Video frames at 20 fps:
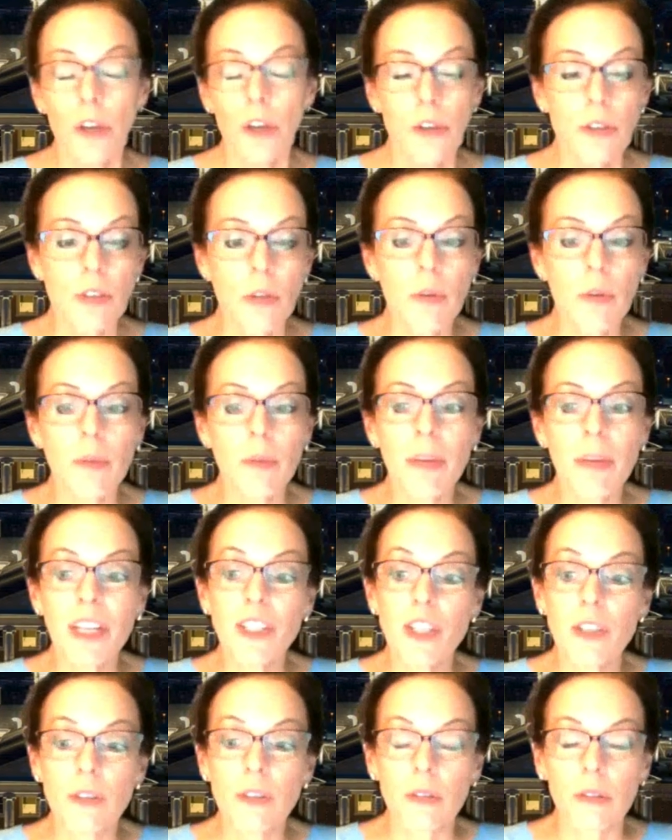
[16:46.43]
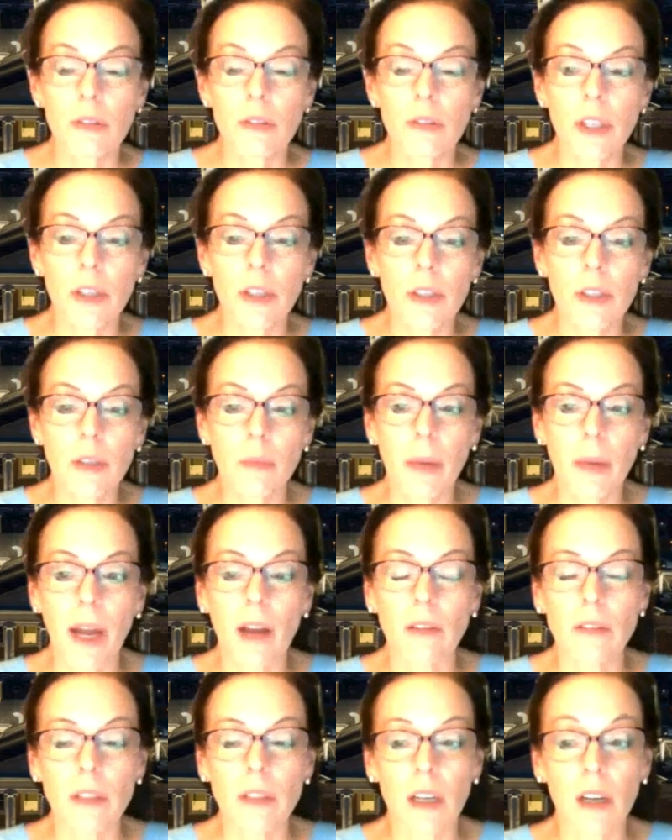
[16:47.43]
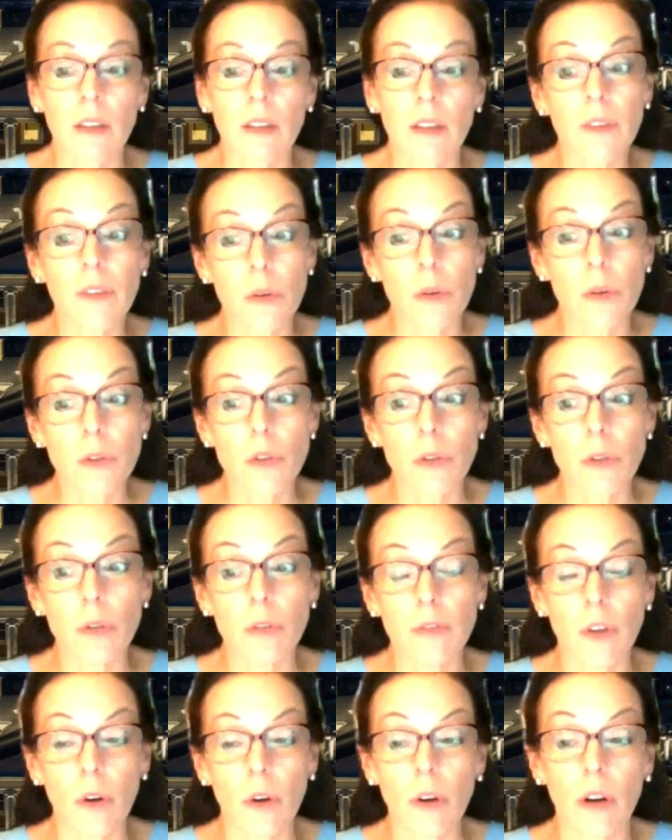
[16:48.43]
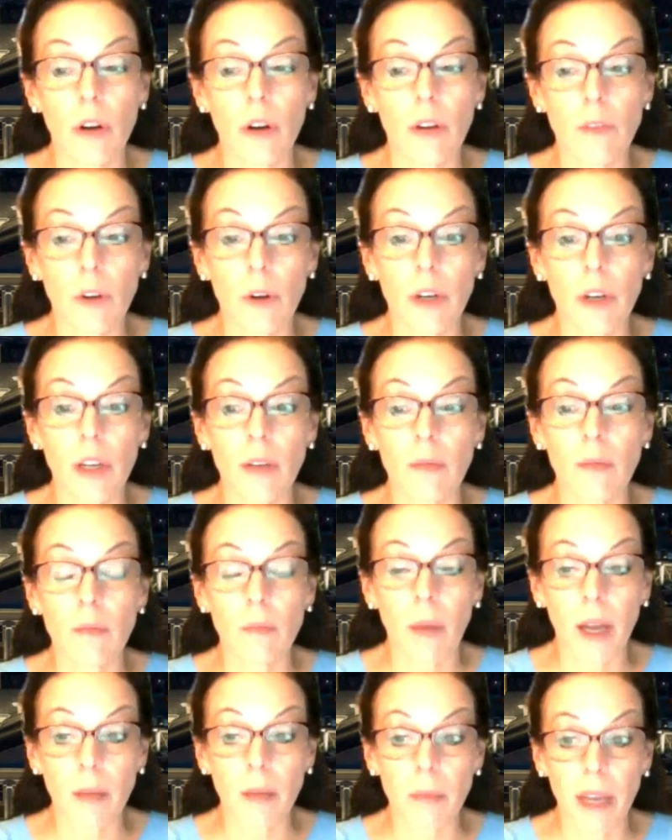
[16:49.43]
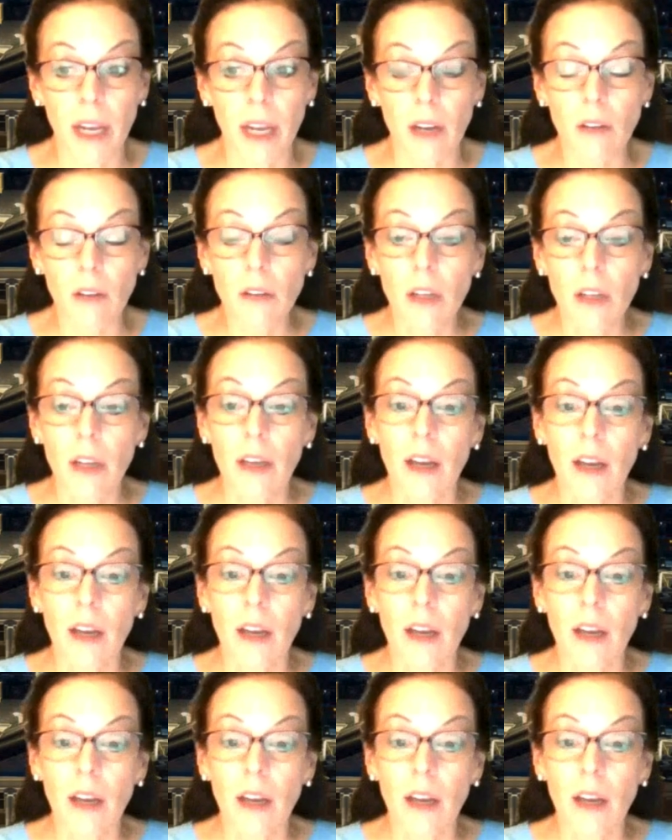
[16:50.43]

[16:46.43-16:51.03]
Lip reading: So we mentioned earlier about folks who are voting by mail,